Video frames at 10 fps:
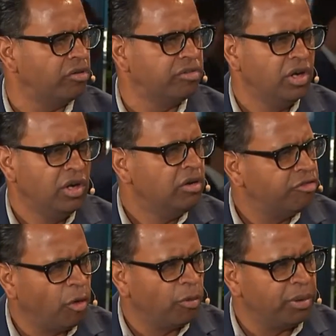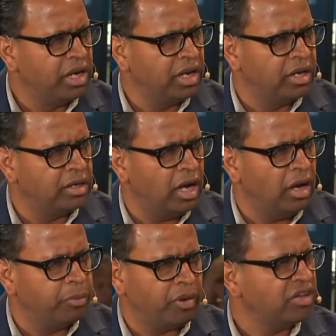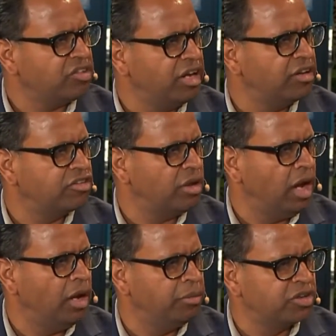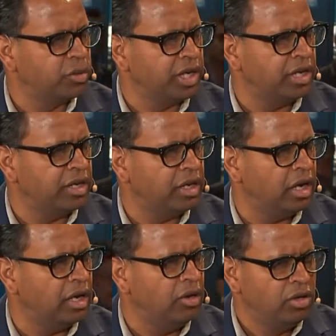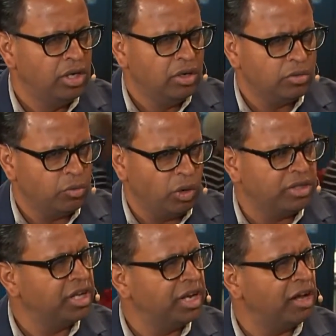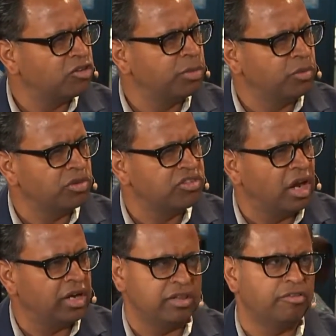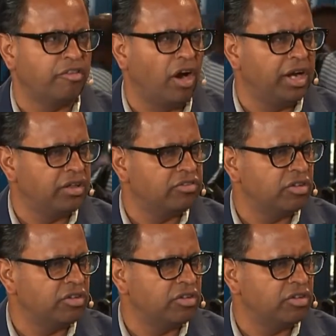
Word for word: of 4 billion uh, press hits uh, between uh, when the announcement was done in the Friday.